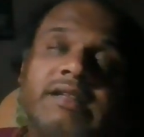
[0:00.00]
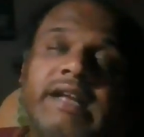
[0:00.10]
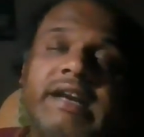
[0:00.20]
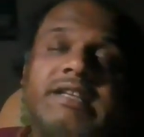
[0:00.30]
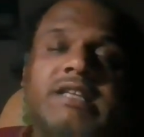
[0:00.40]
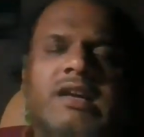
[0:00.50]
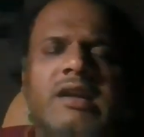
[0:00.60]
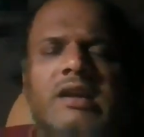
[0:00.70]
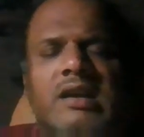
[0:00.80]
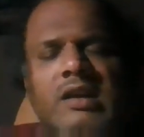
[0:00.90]
That is the
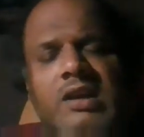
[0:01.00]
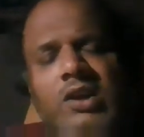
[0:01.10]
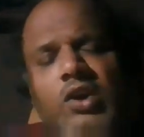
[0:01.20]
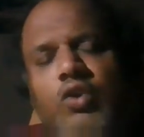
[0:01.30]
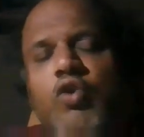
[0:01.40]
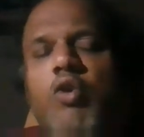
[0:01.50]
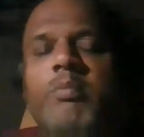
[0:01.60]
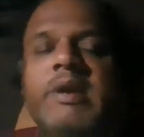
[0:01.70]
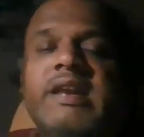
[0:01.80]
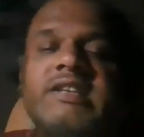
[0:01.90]

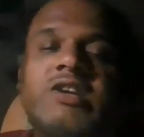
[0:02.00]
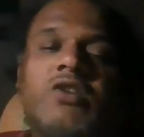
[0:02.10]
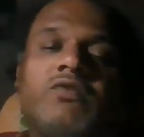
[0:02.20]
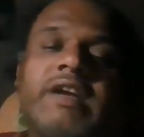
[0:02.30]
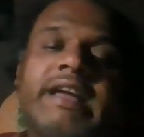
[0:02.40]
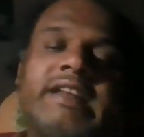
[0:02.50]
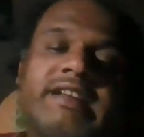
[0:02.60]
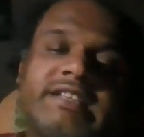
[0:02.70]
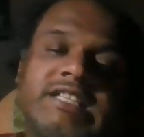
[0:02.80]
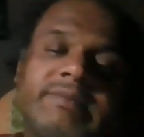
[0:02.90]
combination of the
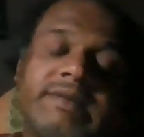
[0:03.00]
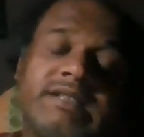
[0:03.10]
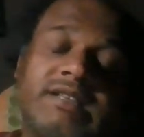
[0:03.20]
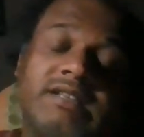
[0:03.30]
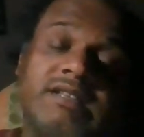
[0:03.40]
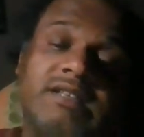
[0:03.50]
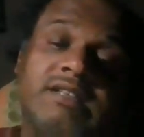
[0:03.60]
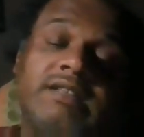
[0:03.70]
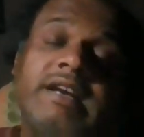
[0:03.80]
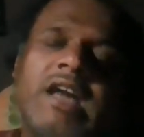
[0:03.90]
energies.
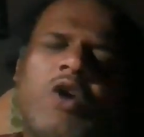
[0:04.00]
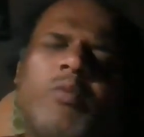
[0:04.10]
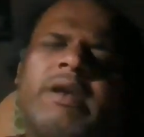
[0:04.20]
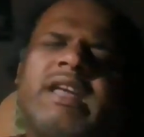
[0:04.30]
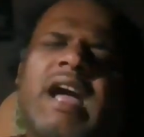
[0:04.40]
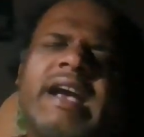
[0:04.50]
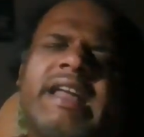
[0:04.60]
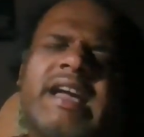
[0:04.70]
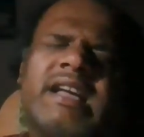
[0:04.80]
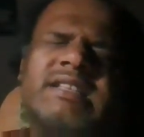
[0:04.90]
That how many
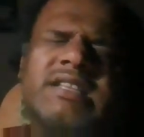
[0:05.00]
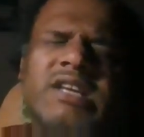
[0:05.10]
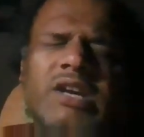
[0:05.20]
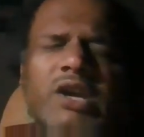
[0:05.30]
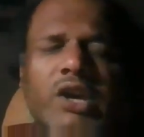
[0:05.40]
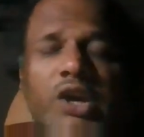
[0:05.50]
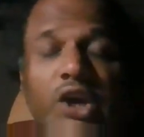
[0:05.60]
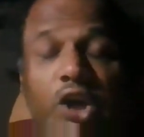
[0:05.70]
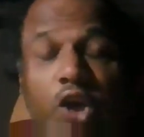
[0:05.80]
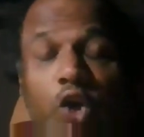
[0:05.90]
ideas
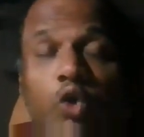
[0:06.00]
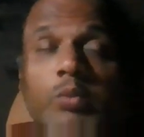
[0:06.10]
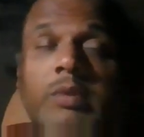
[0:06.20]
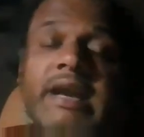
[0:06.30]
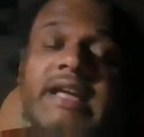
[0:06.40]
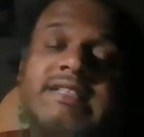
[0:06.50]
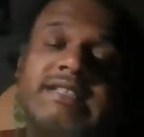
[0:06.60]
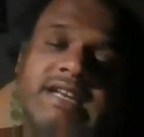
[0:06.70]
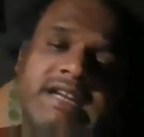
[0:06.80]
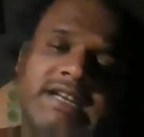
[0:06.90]
human has
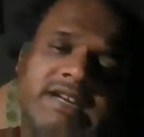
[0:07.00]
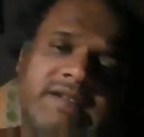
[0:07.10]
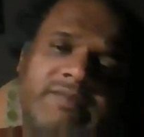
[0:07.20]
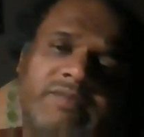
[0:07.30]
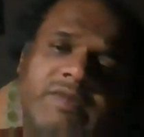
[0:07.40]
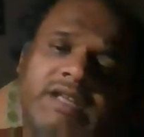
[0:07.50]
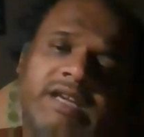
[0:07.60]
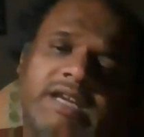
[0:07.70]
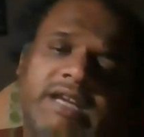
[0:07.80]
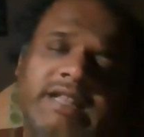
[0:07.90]
created.
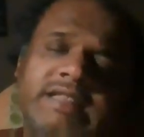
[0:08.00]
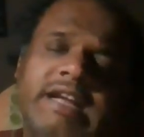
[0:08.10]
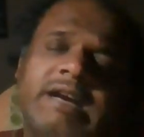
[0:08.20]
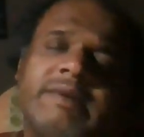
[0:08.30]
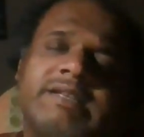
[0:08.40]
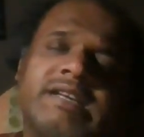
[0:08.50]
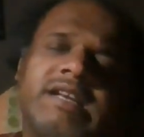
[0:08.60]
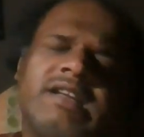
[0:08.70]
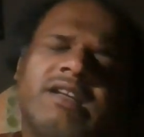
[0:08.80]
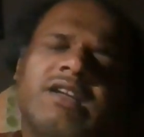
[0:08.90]
In that
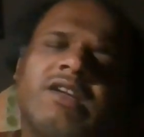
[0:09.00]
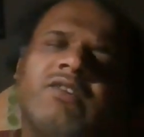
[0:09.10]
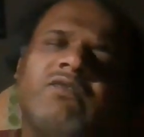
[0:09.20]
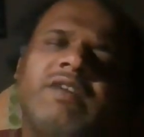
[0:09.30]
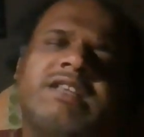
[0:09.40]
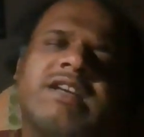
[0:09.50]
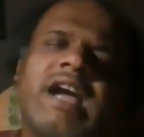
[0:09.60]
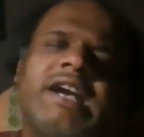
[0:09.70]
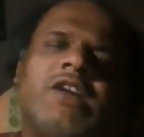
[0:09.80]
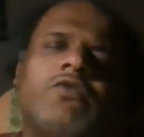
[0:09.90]
basically which
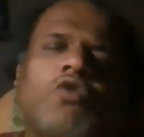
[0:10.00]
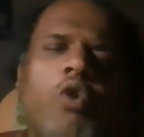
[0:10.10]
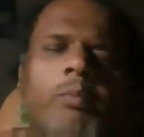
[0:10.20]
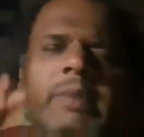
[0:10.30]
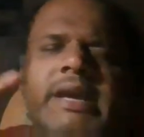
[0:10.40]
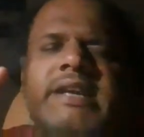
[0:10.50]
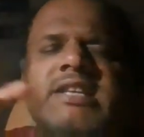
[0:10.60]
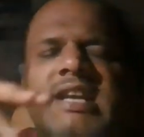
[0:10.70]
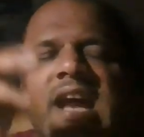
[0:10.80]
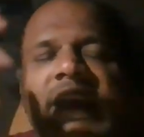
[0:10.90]
kind of
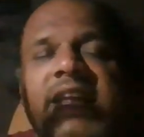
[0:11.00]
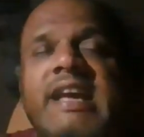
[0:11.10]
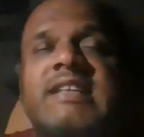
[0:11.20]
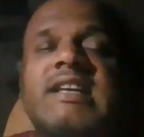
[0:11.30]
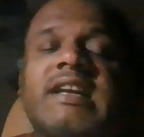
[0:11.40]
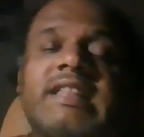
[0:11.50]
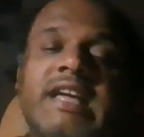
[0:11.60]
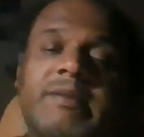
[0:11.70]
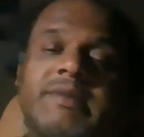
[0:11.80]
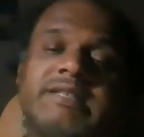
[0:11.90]
combination ideas are
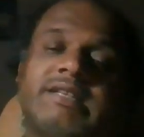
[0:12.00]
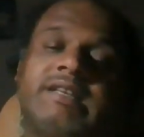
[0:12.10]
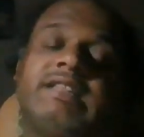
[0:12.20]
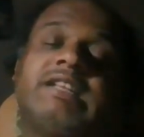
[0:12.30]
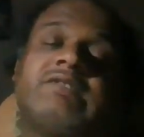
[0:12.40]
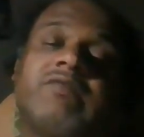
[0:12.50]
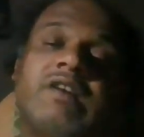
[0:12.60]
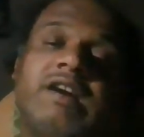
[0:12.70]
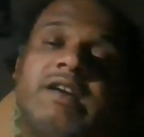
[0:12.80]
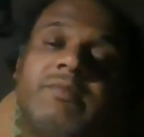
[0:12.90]
there in this
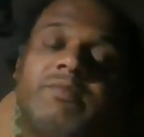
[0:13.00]
world.